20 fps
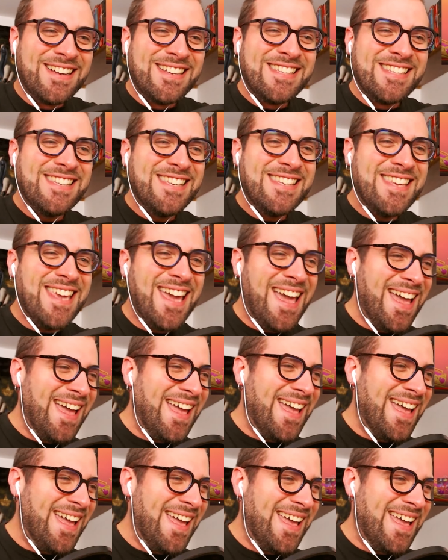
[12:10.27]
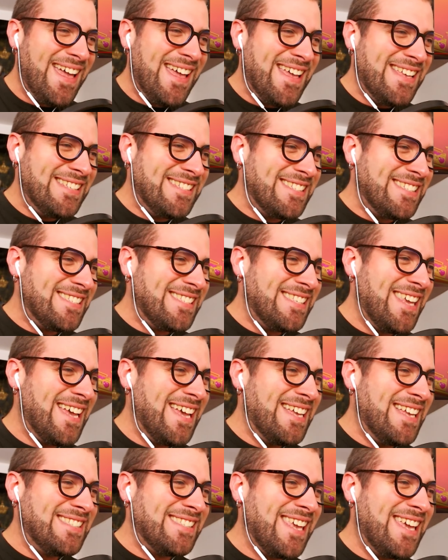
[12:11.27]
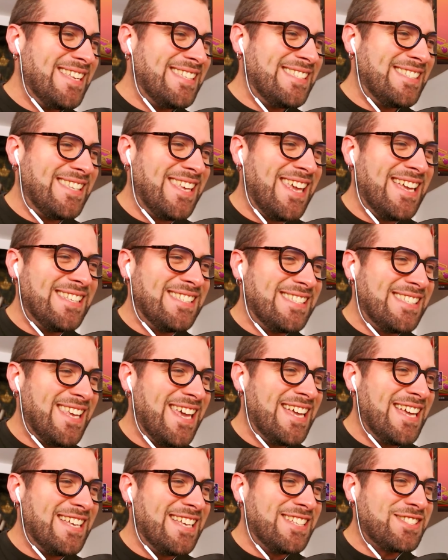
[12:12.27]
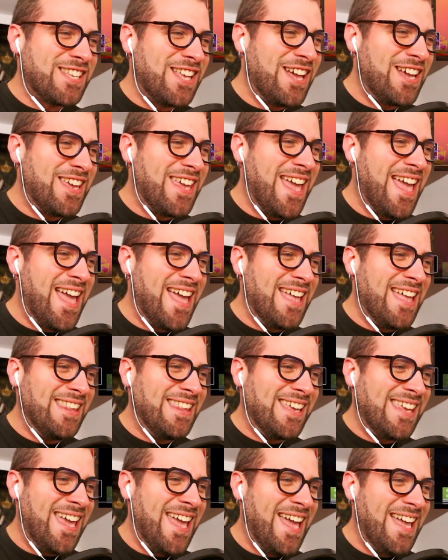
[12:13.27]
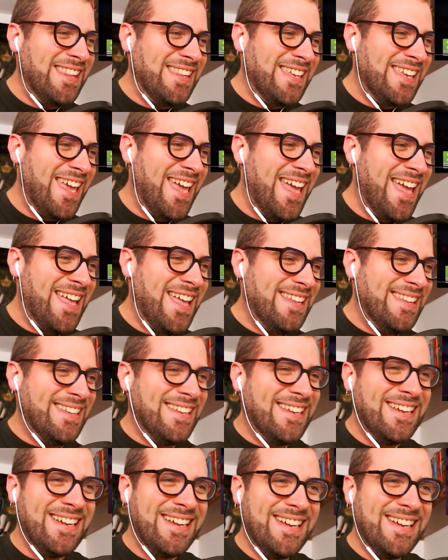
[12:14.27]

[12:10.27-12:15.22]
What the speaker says: Yes! Yes, yes, yes, yes! Again, again, again!